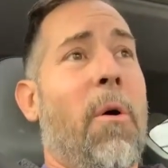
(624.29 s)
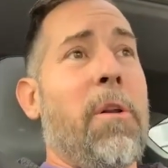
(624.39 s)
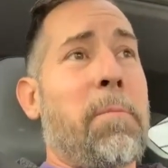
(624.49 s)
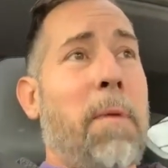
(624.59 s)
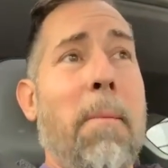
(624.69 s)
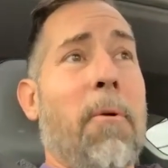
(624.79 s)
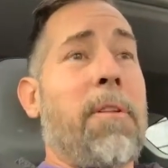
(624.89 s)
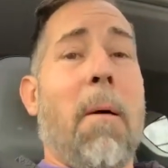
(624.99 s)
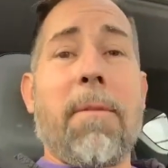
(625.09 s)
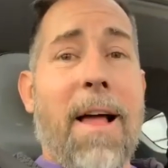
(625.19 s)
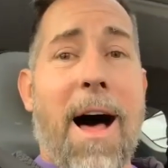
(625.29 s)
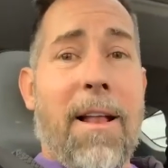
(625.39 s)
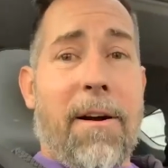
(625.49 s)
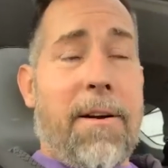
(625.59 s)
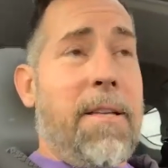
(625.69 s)
told his people, dump the
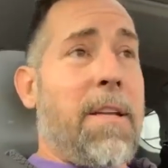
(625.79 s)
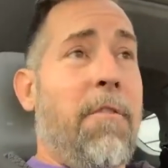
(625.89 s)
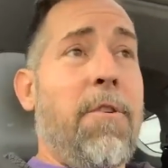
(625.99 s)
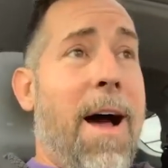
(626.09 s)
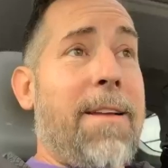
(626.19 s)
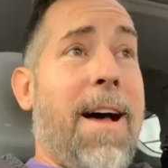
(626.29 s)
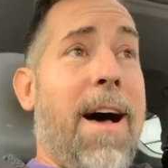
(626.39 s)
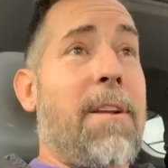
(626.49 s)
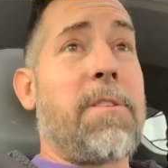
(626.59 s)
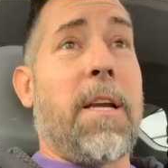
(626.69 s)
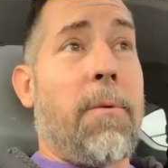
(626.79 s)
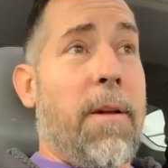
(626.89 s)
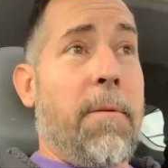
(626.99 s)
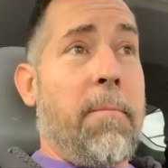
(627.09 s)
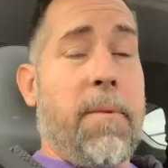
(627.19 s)
dollar. He said, if you got dollars, get
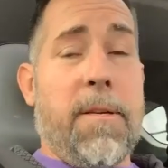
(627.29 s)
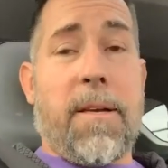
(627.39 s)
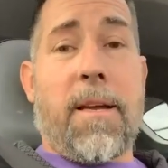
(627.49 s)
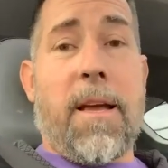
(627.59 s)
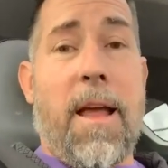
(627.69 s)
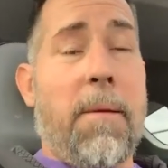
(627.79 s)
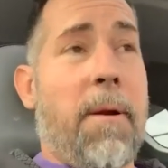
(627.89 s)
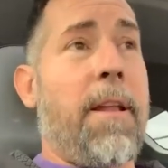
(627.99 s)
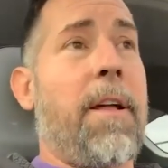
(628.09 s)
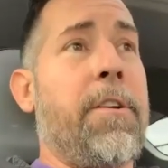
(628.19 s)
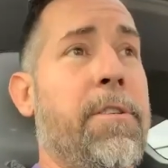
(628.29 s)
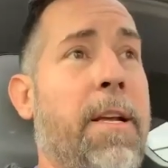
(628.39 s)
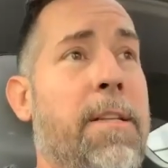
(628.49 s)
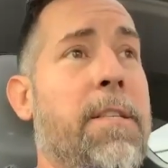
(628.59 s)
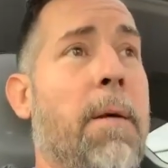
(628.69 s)
rid of them. He's like, anybody that
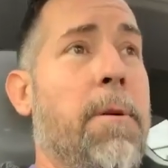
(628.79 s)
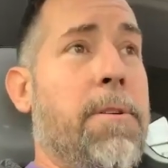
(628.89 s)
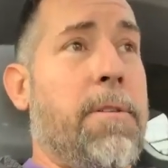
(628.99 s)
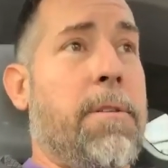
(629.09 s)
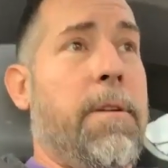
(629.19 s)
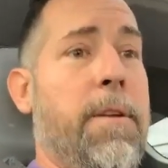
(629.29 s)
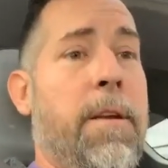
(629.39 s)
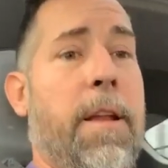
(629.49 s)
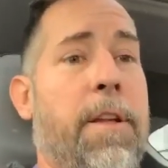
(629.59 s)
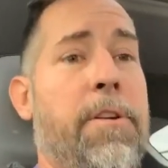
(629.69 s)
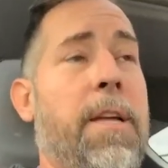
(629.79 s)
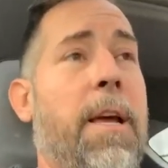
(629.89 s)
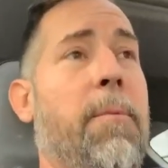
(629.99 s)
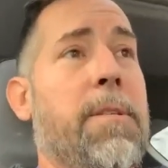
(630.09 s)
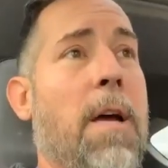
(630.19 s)
understands numbers can
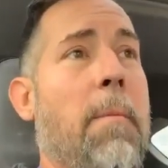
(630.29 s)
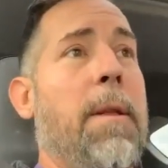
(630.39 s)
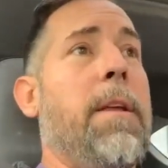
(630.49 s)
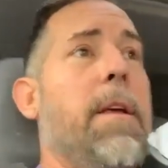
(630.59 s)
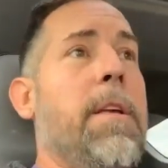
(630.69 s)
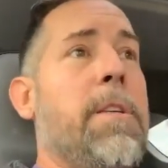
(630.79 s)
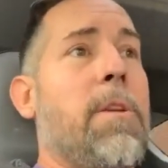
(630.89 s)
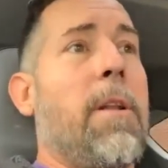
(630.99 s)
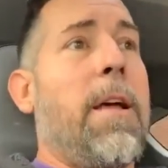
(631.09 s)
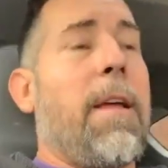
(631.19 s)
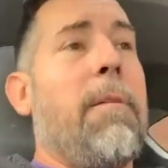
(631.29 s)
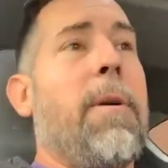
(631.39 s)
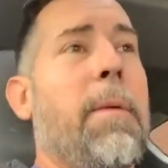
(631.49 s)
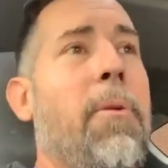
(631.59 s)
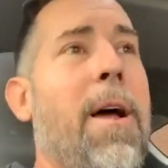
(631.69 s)
understand what's coming. So like
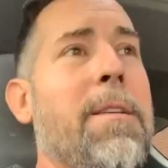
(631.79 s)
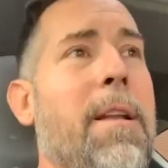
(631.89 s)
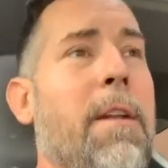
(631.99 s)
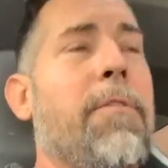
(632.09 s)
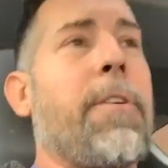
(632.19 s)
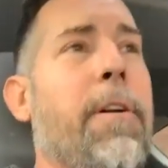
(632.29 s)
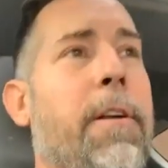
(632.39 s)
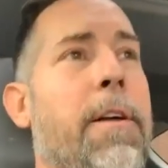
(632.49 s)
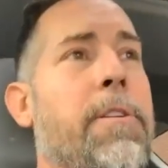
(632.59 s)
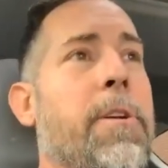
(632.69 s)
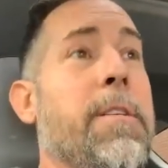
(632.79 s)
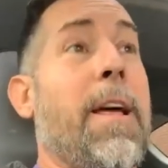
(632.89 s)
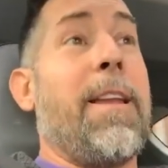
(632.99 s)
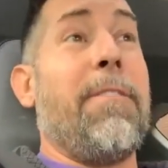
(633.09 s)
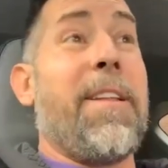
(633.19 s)
when the president of certain
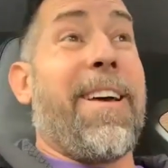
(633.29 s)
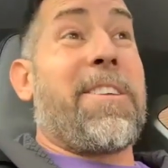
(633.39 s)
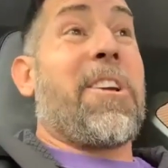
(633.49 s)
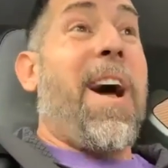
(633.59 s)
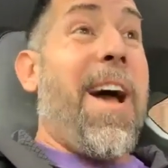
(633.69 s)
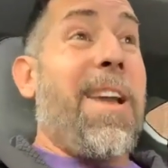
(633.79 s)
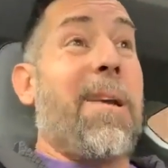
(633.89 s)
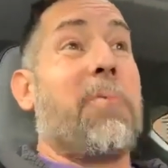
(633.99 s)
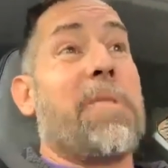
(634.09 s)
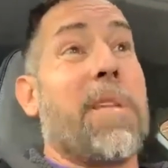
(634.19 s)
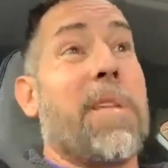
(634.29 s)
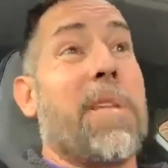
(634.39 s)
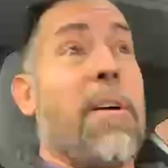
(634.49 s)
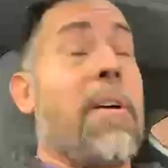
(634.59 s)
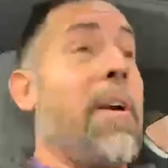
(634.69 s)
countries and even like China and
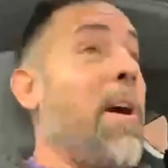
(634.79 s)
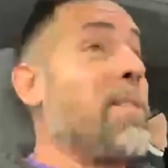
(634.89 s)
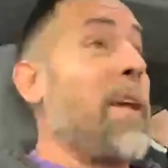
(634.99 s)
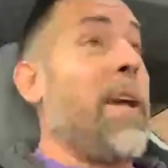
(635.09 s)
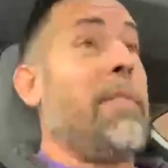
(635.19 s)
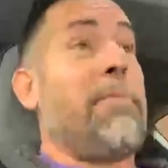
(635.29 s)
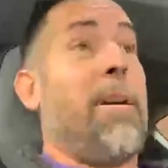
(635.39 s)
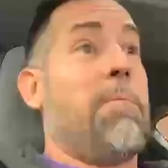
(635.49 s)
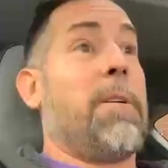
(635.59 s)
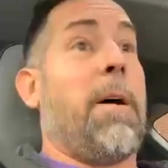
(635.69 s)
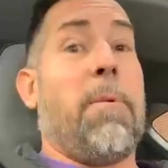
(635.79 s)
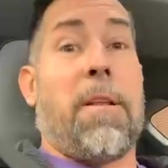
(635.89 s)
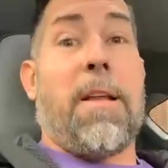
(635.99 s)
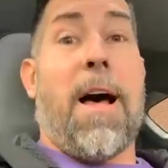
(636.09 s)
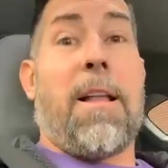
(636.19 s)
Brazil, they're all saying, but we're done with
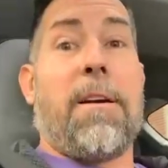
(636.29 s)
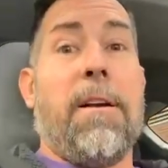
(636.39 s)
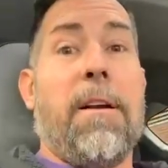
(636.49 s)
the dollar.